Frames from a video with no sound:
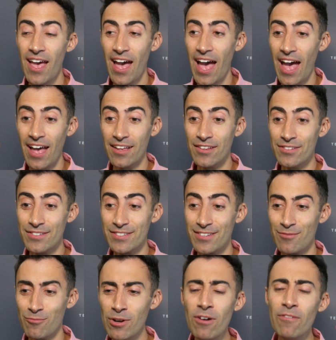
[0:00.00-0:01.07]
And
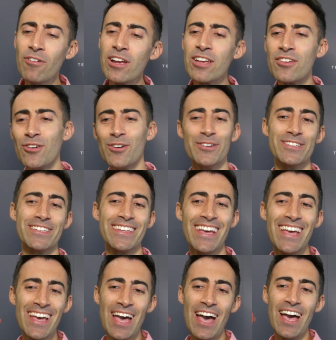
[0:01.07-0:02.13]
we're not very good
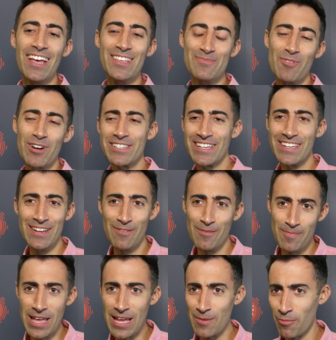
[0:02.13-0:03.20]
as Britain
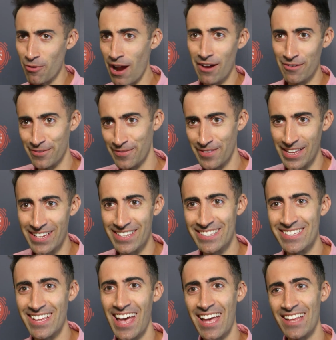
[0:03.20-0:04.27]
at being proud of
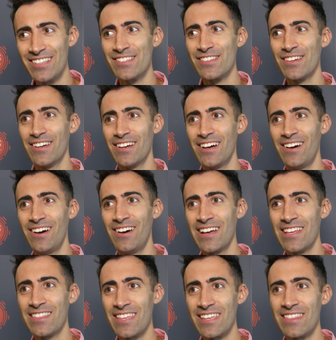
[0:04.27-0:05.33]
things, and
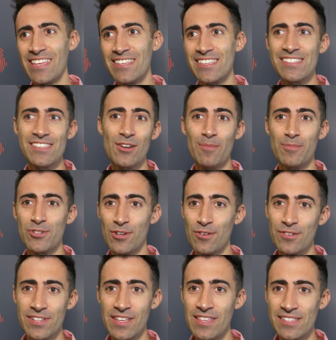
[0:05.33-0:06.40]
I think this is an
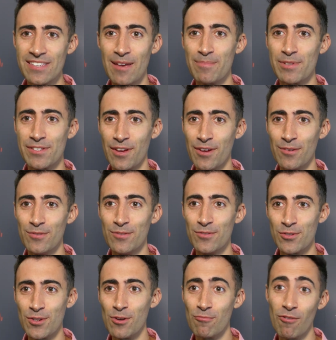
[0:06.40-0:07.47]
opportunity, this episode,
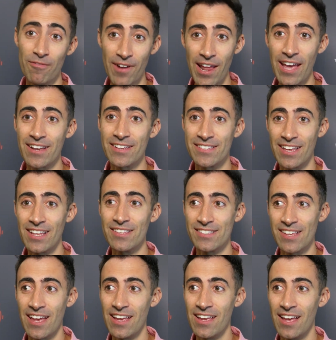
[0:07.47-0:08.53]
to reflect and
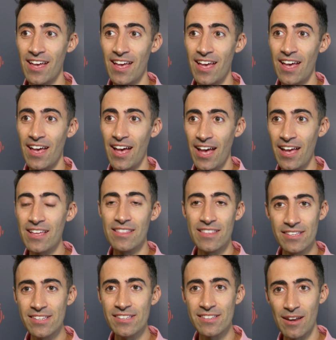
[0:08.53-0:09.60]
say, hey,
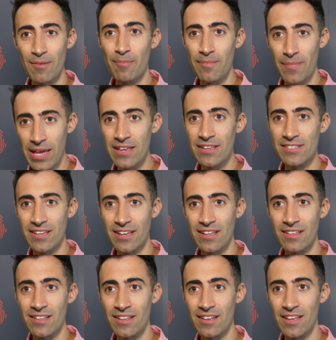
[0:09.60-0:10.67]
this is an
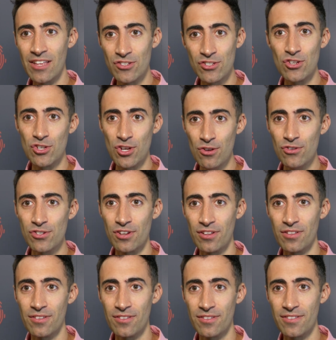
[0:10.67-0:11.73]
amazing
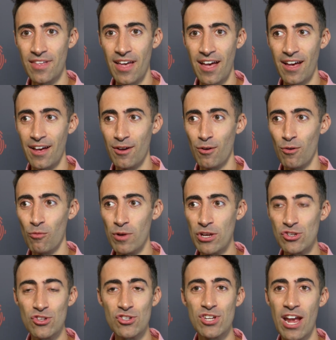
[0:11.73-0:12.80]
institution that we
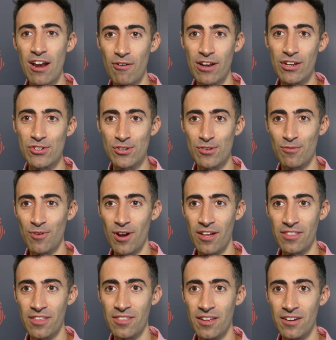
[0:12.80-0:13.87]
should cherish
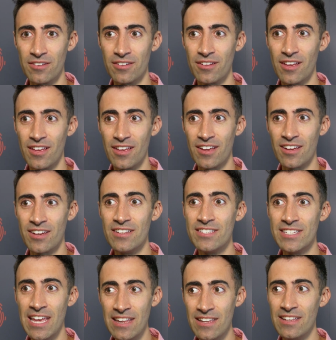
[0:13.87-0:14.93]
rather than
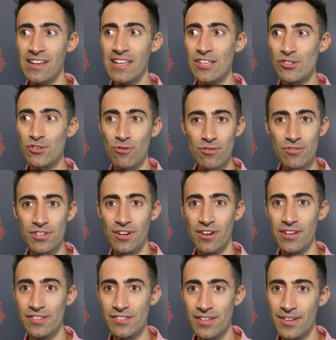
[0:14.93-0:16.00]
continually
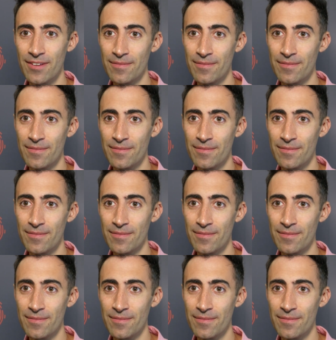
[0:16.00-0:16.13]
scrutinize.